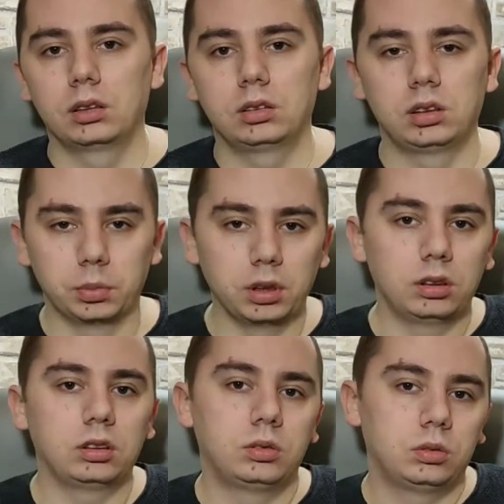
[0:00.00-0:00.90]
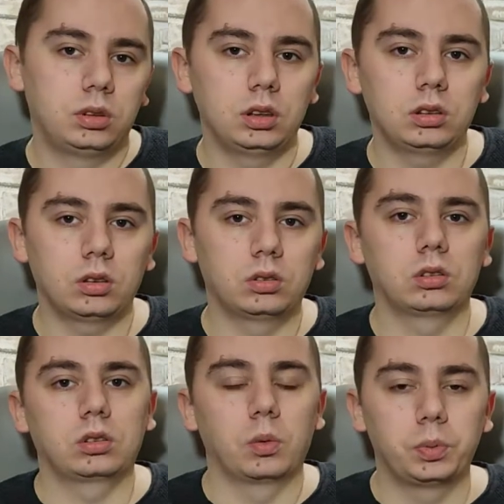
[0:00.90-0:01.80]
Similarly to this, on
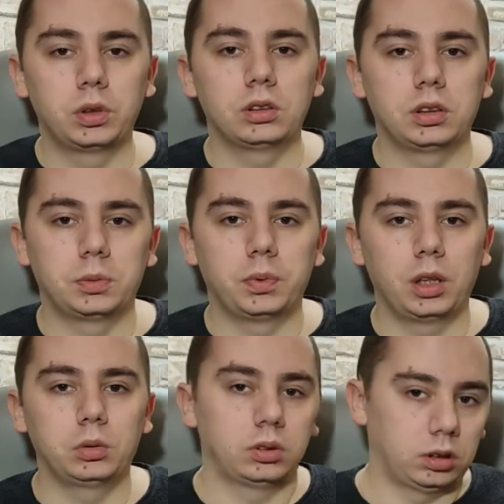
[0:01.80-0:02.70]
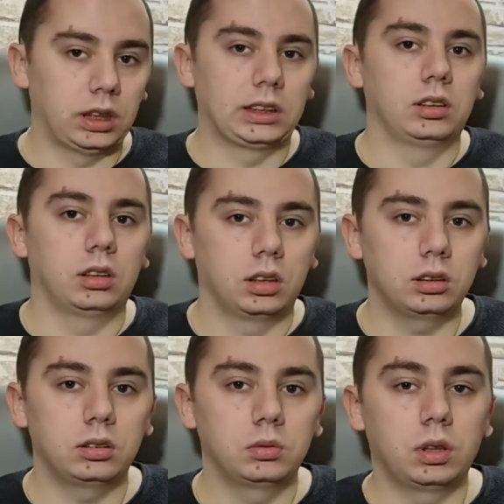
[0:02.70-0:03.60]
a computer display with 60
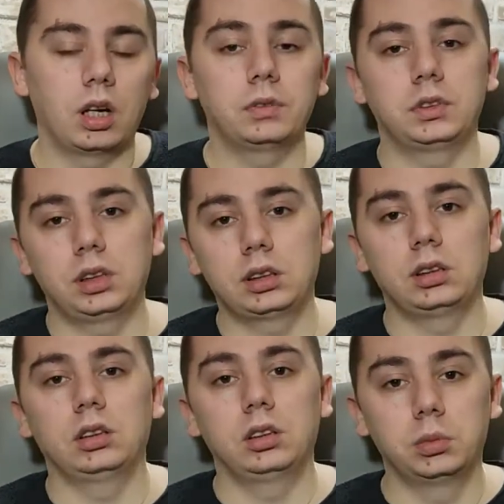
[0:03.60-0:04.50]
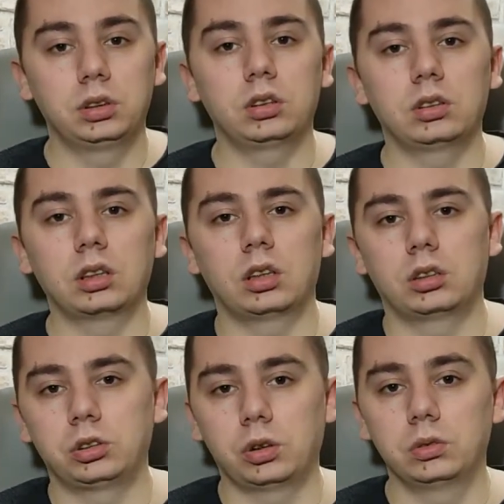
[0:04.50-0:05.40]
Hz, we have 60 images that
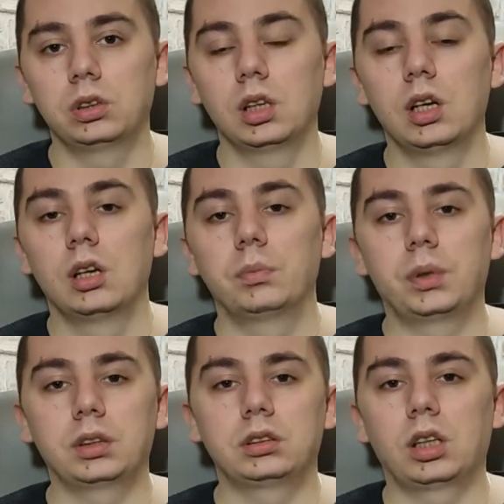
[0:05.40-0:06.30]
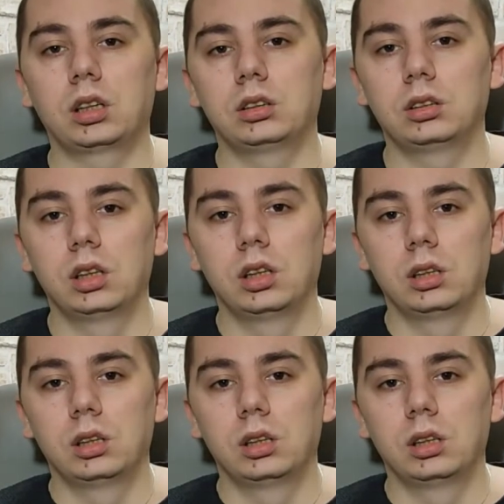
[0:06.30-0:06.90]
are shown per second.